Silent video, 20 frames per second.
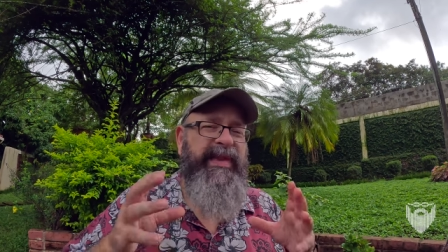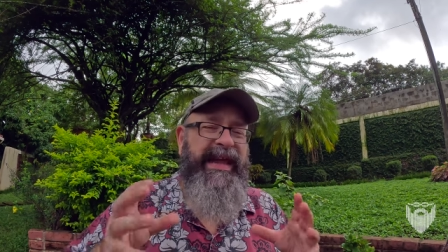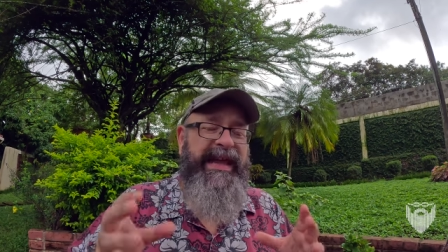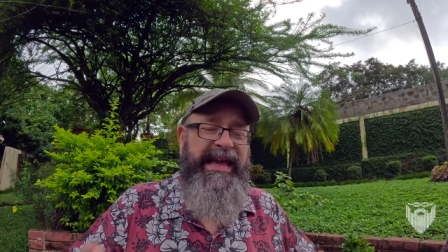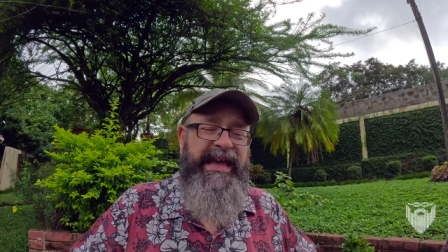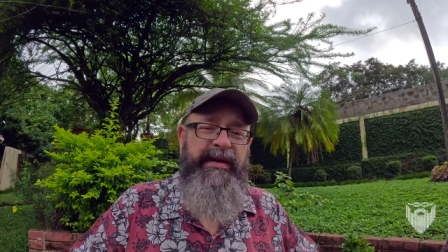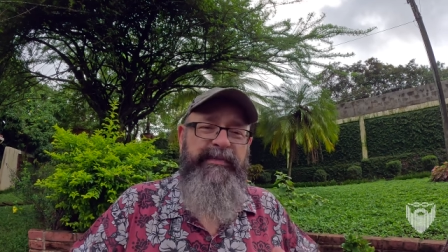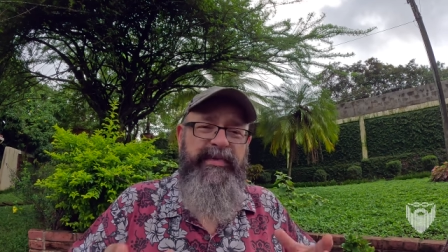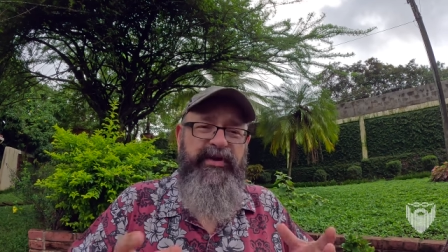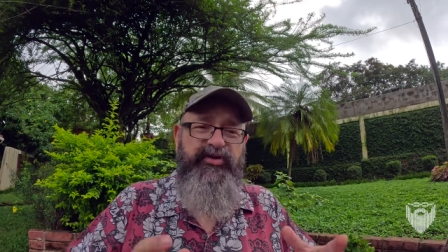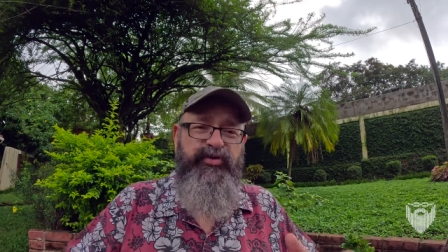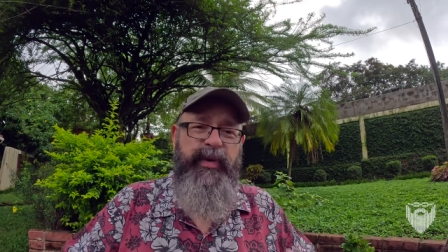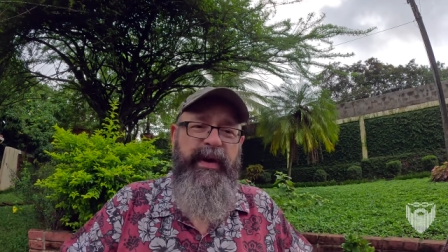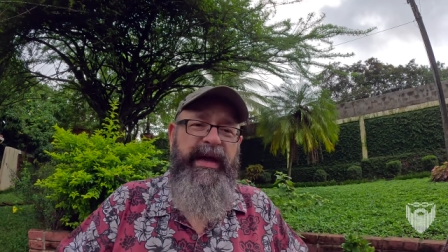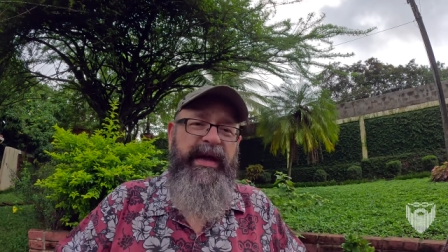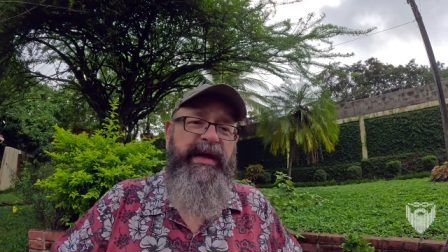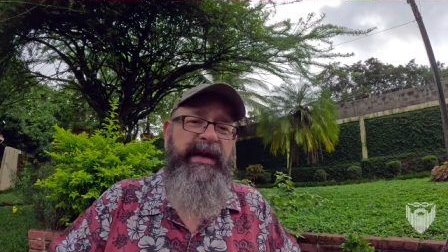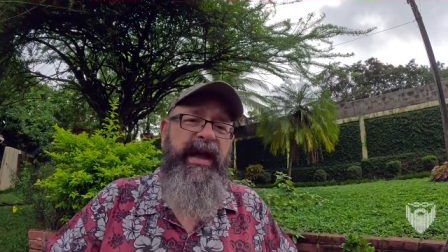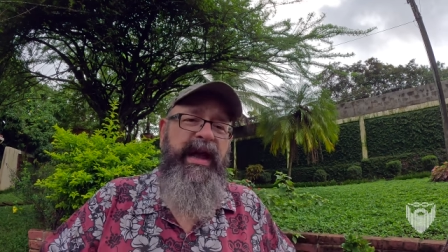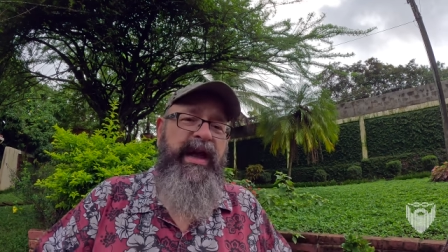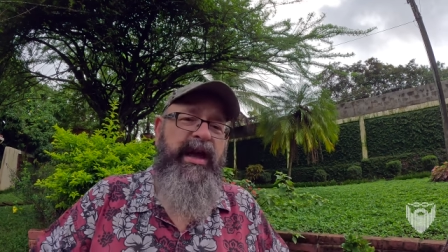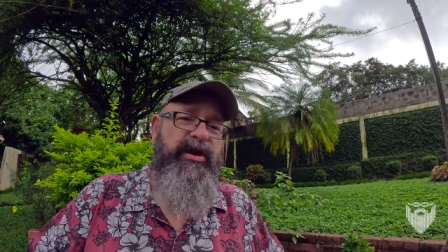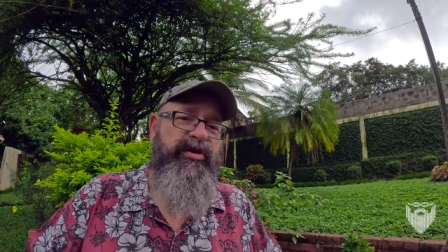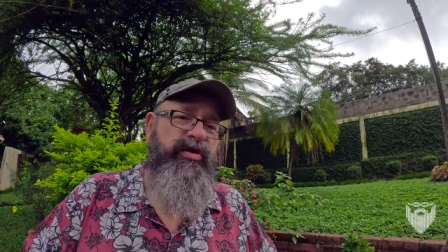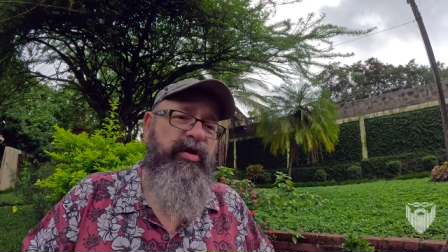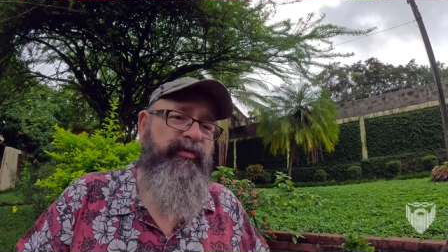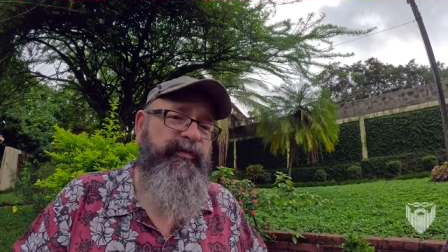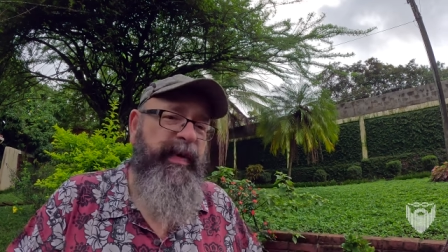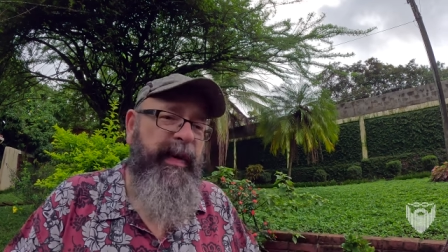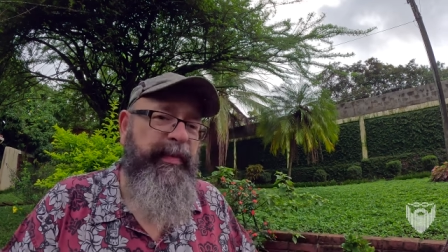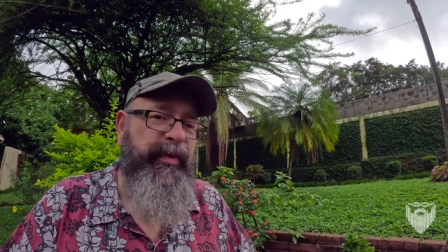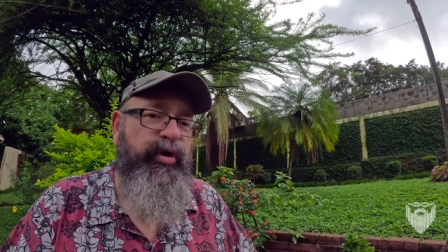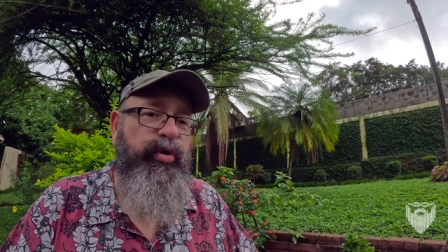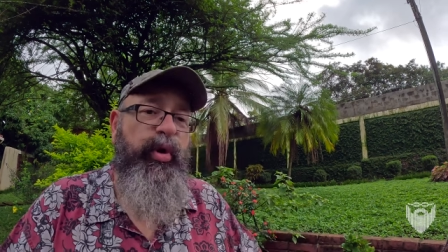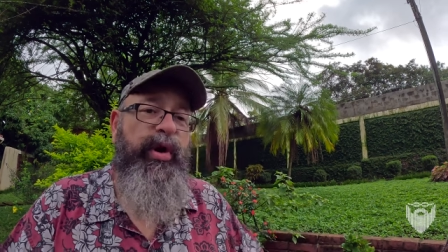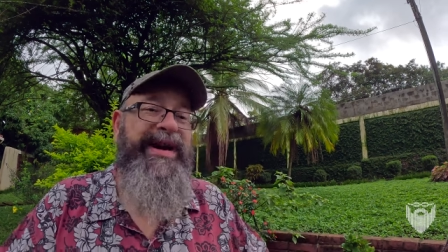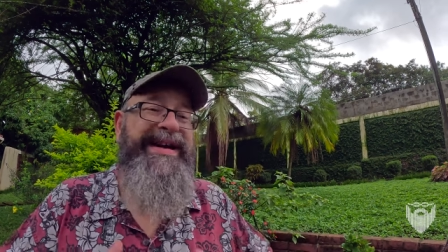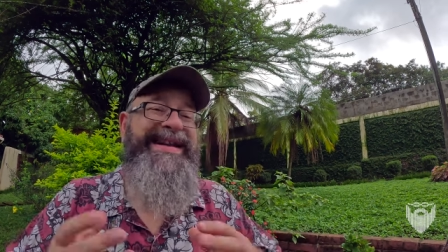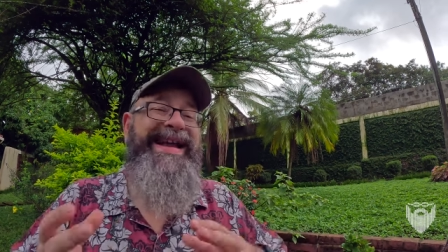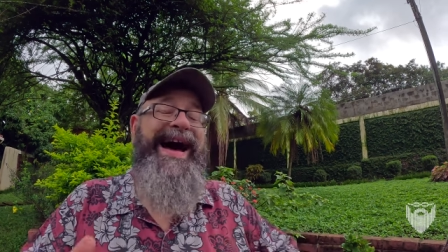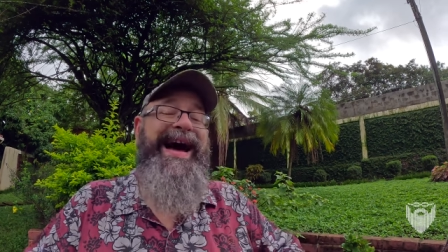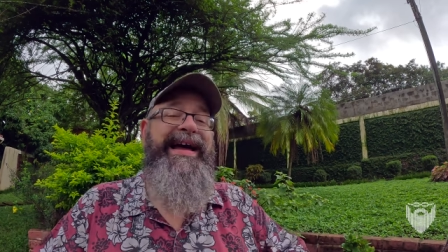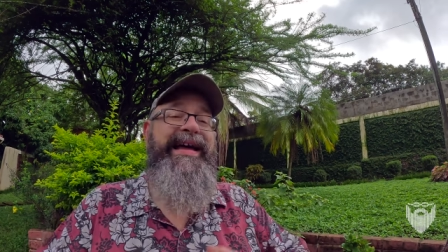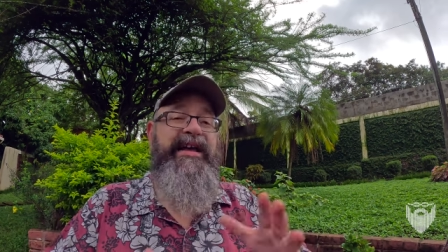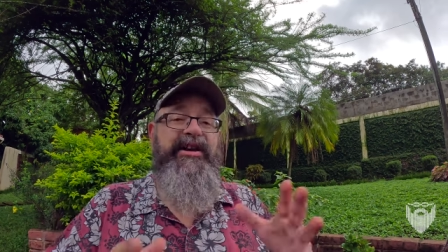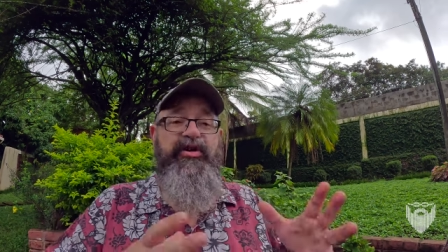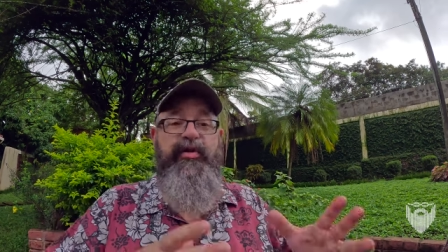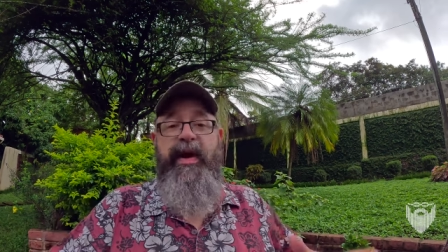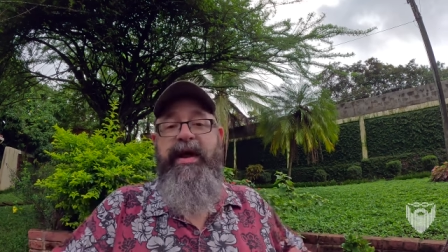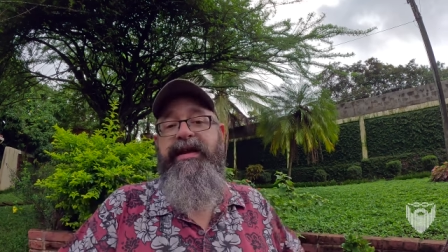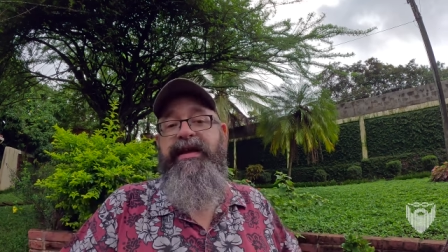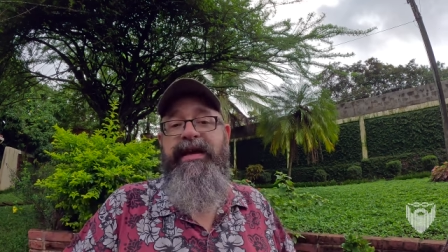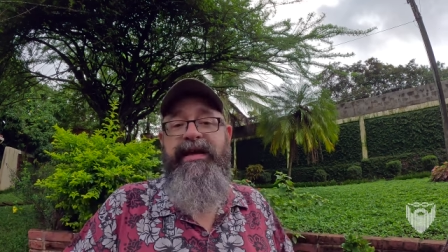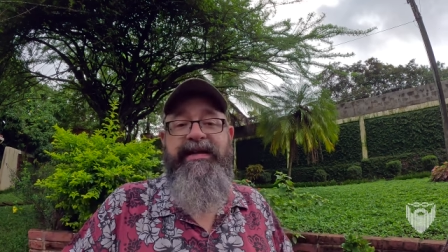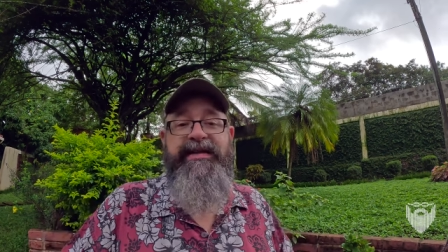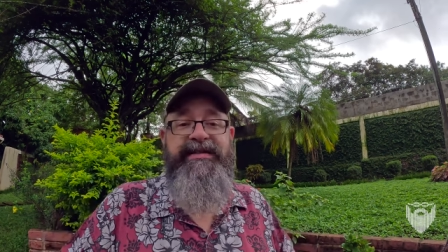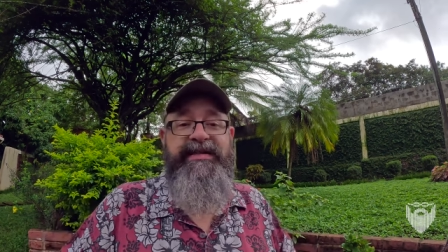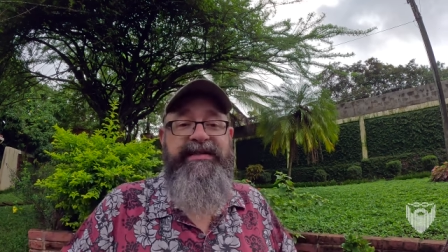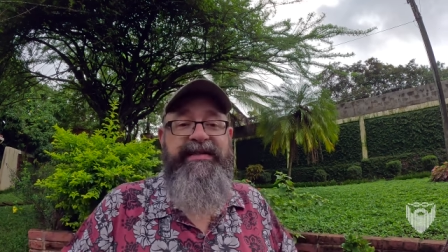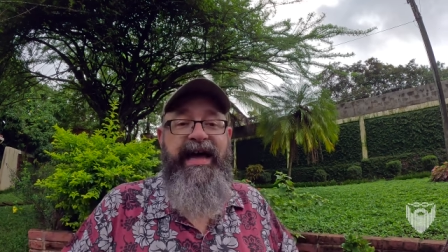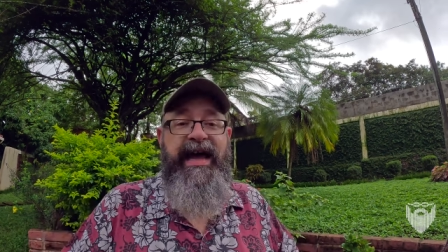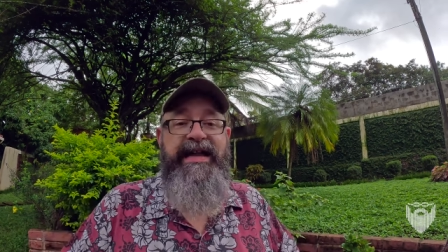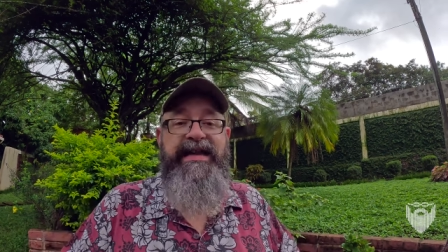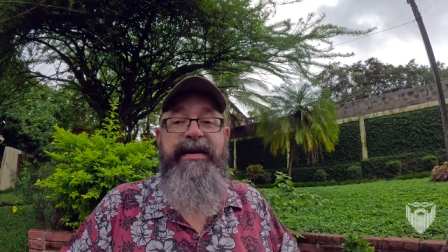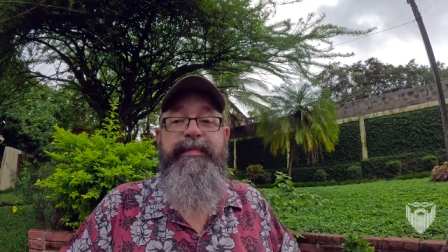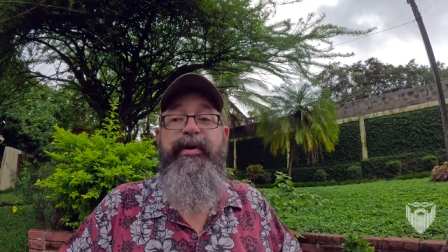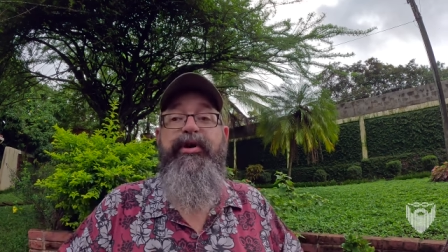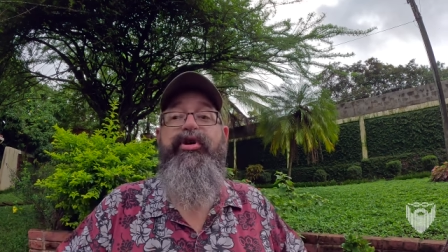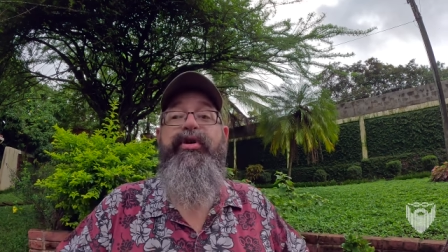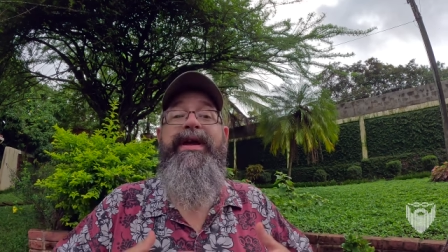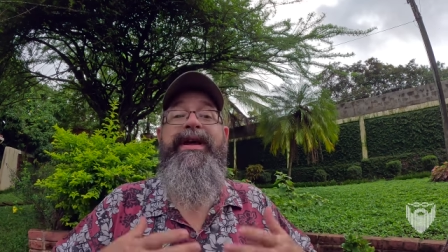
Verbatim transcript: In between, you have people who are not integrating into society but are